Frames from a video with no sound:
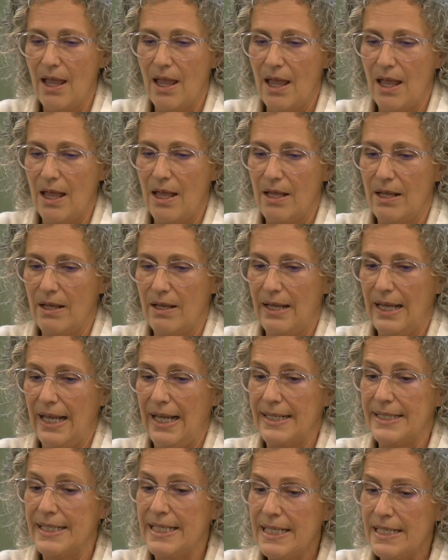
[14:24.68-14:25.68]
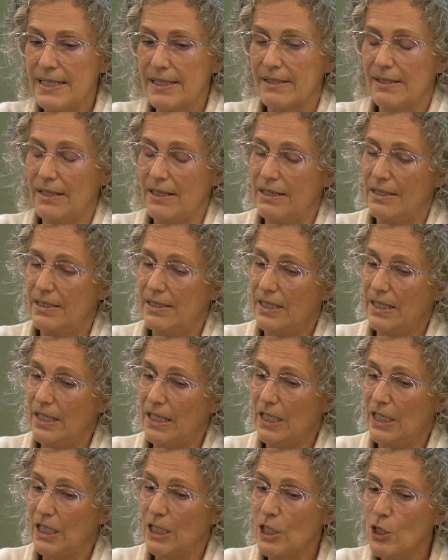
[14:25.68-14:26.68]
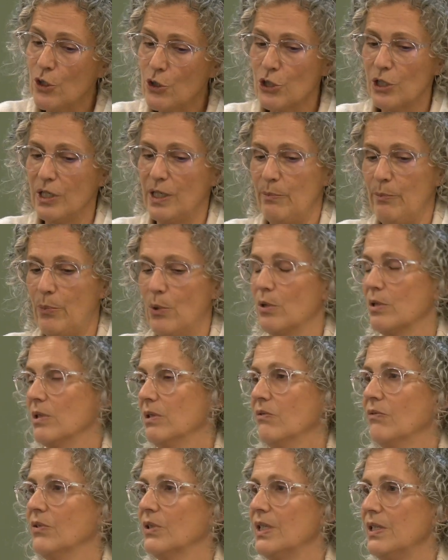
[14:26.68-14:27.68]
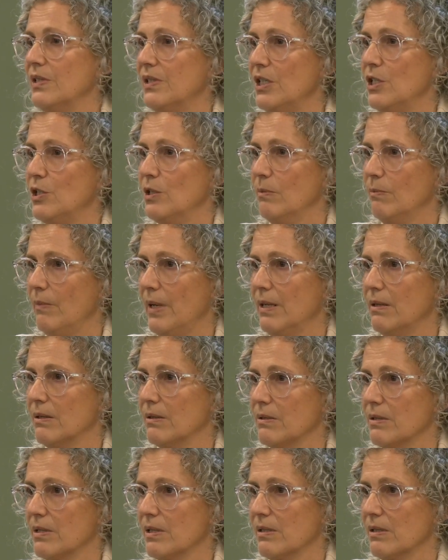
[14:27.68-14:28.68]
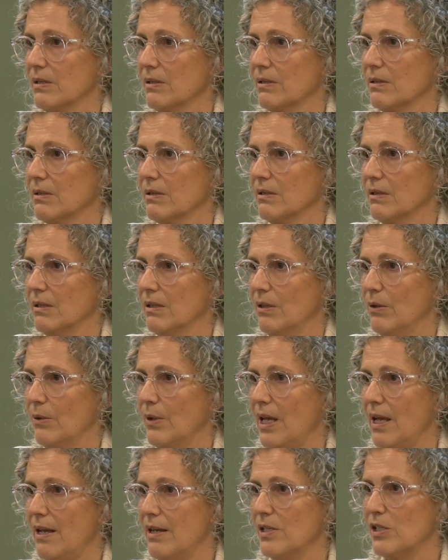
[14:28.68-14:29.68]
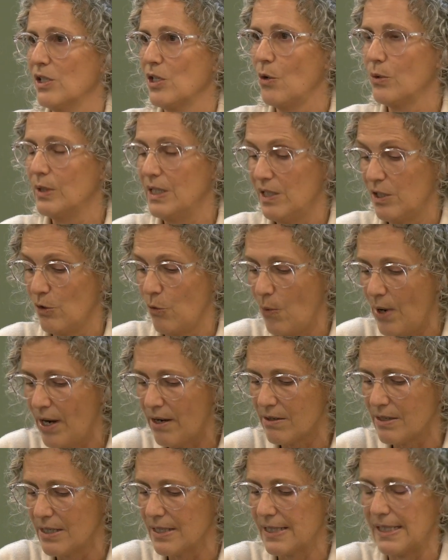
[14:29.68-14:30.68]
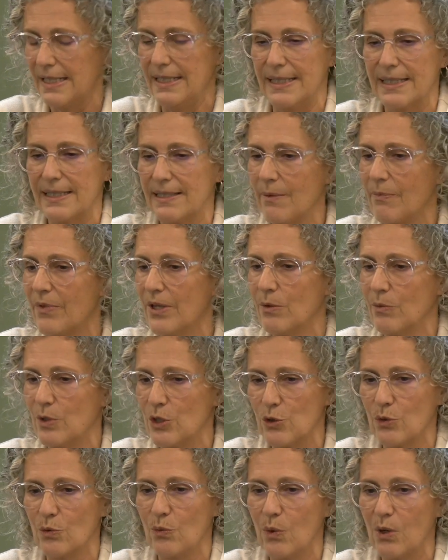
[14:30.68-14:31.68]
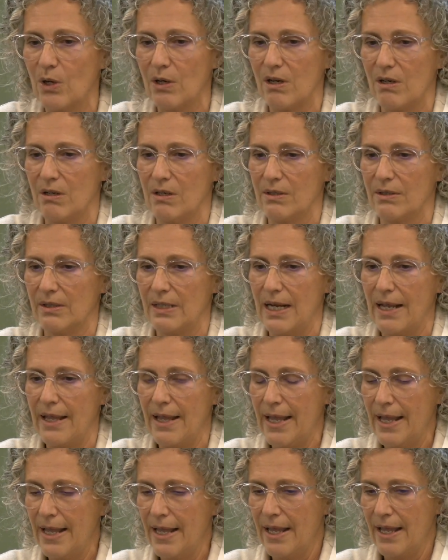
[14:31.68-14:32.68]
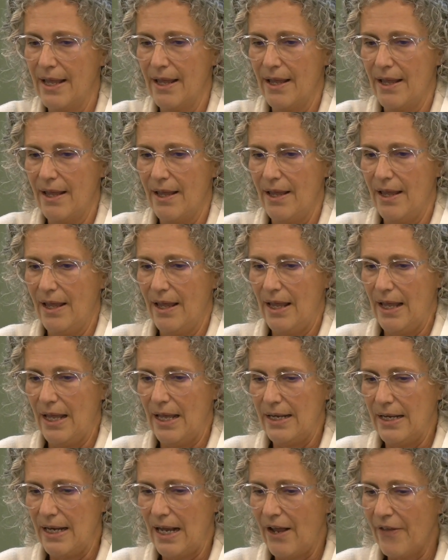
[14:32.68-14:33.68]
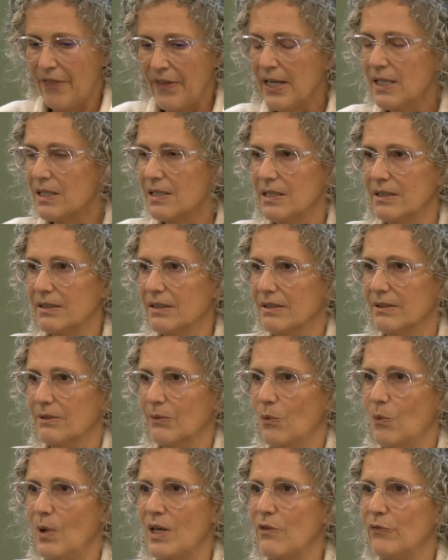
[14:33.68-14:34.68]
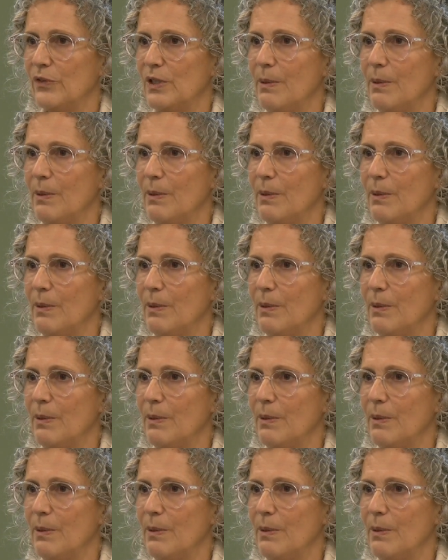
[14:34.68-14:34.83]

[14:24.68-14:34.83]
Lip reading: And this is hugely important for decision makers. Okay, so this awareness is something we should work on. And I think that one of the